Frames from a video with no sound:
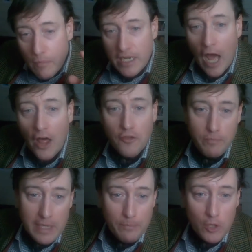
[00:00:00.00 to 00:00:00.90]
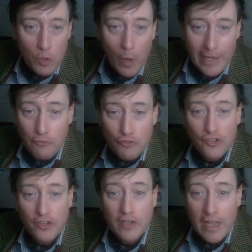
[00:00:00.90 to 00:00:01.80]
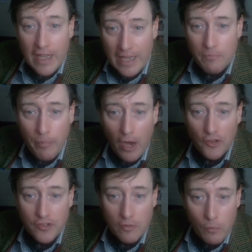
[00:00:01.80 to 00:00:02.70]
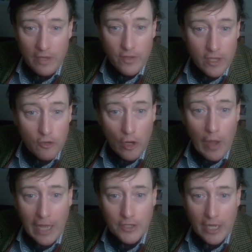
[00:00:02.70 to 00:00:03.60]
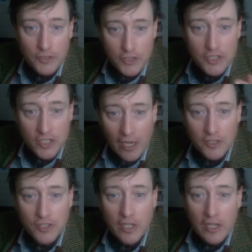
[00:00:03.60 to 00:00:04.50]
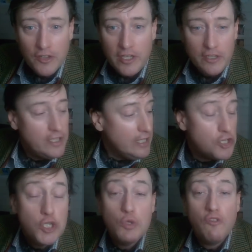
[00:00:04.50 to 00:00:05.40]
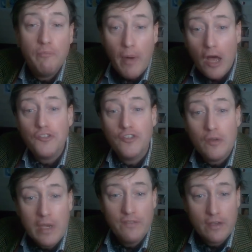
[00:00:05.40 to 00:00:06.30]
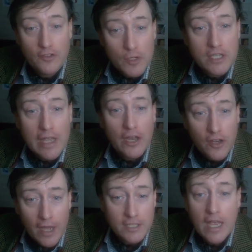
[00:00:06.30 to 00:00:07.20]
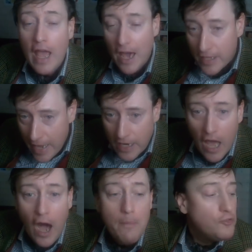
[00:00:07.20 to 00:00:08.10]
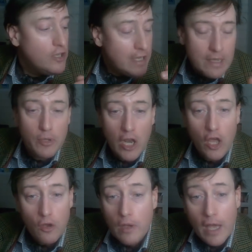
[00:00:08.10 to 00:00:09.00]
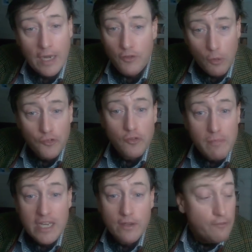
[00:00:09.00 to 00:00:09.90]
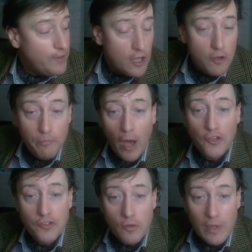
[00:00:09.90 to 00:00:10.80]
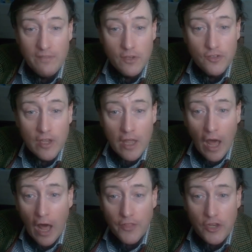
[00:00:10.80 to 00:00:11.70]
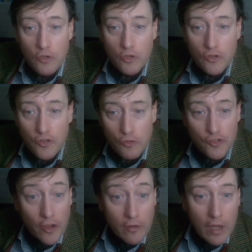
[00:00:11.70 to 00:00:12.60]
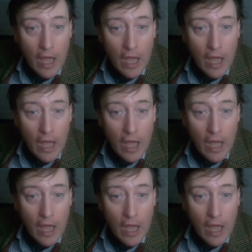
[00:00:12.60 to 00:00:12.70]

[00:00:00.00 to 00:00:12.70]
meet other people who are interested in basket weaving, you know, and discuss the issue of basket weaving. So isn't that nice? And again, I put the link below, and if you want to meet fellow basket weavers, then you can do so.